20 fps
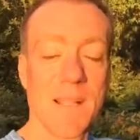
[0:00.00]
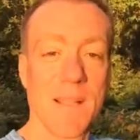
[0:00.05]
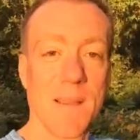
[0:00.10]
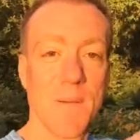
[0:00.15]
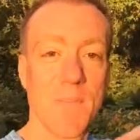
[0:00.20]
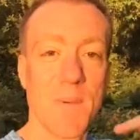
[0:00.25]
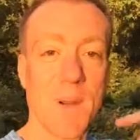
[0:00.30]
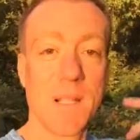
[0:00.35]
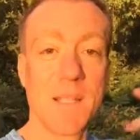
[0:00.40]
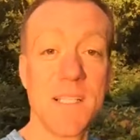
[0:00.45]

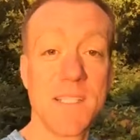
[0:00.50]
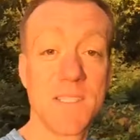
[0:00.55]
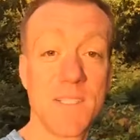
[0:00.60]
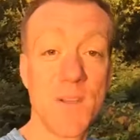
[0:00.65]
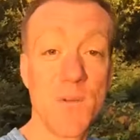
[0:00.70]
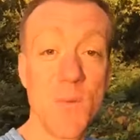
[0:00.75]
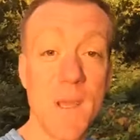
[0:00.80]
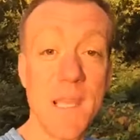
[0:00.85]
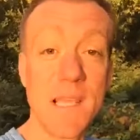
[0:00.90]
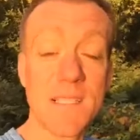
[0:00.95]
But I did
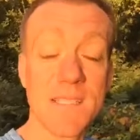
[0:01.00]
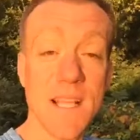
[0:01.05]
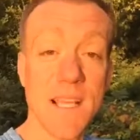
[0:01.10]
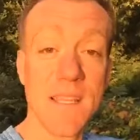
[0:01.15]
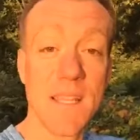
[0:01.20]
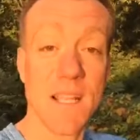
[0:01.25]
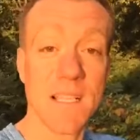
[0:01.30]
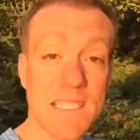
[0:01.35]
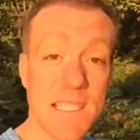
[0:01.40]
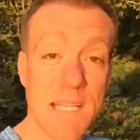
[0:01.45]
2 weeks and
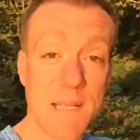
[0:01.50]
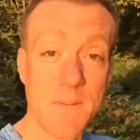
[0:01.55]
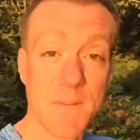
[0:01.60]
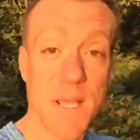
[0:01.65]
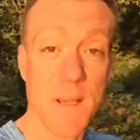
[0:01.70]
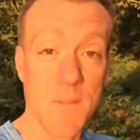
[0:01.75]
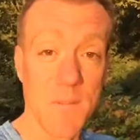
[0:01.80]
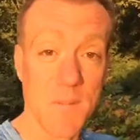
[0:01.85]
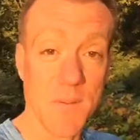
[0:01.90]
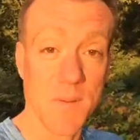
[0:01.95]
then I slipped
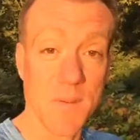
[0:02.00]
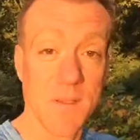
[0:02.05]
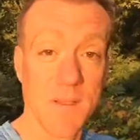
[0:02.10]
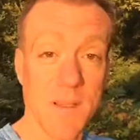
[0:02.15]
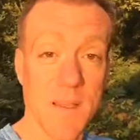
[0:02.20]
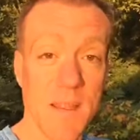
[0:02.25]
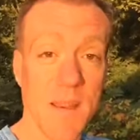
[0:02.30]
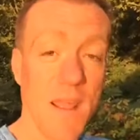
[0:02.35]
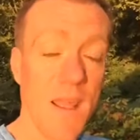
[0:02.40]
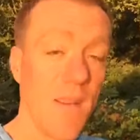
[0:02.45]
up
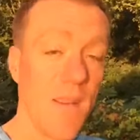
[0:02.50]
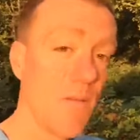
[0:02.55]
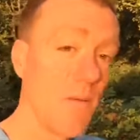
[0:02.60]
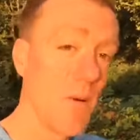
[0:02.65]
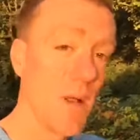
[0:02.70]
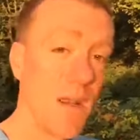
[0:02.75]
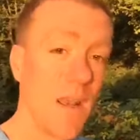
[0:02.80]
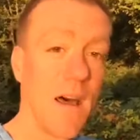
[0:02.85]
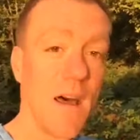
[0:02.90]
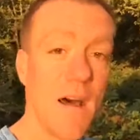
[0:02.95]
and
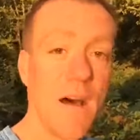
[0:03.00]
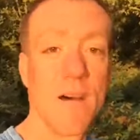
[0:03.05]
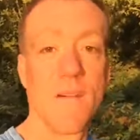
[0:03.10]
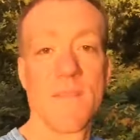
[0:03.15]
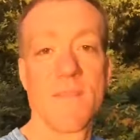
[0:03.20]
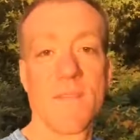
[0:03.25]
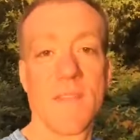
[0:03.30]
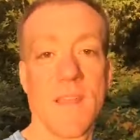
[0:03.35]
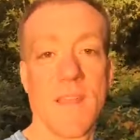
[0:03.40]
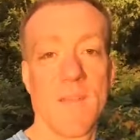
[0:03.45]
everyone
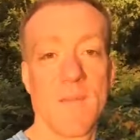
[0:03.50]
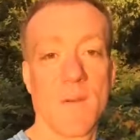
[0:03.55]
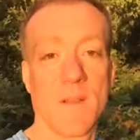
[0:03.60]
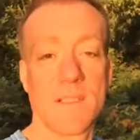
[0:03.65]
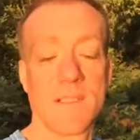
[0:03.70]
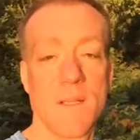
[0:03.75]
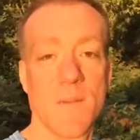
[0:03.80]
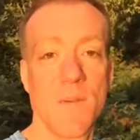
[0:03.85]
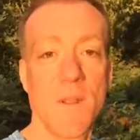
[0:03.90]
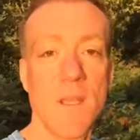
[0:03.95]
laughed. Everyone
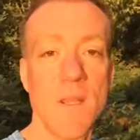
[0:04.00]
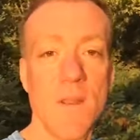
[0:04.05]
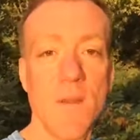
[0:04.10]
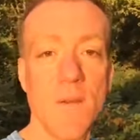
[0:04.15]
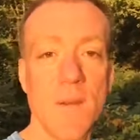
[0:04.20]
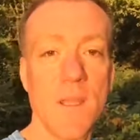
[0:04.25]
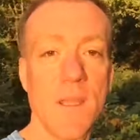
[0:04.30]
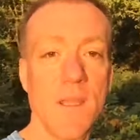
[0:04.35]
said, we knew it,